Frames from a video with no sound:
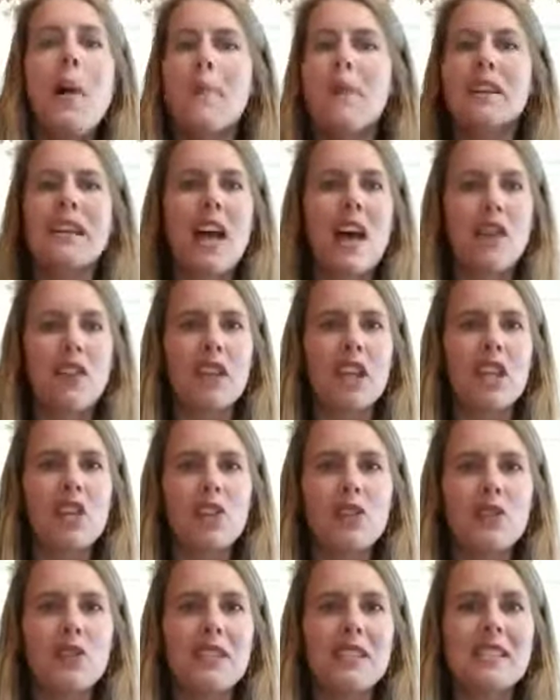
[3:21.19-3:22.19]
But now that
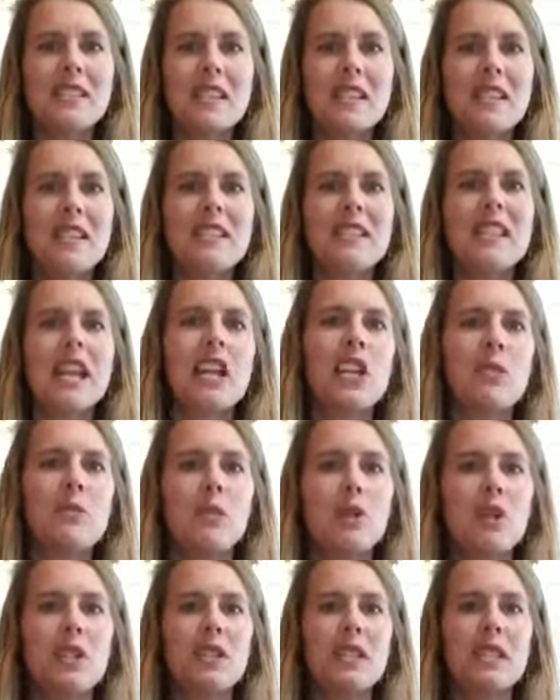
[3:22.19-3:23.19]
he uses this and he
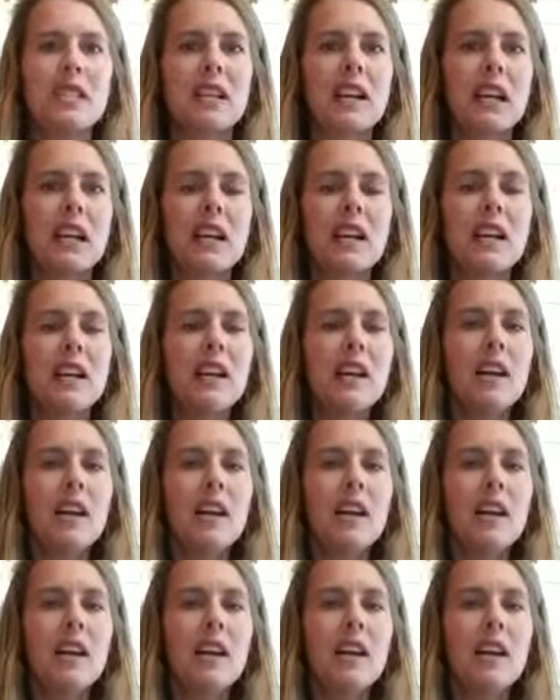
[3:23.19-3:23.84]
puts the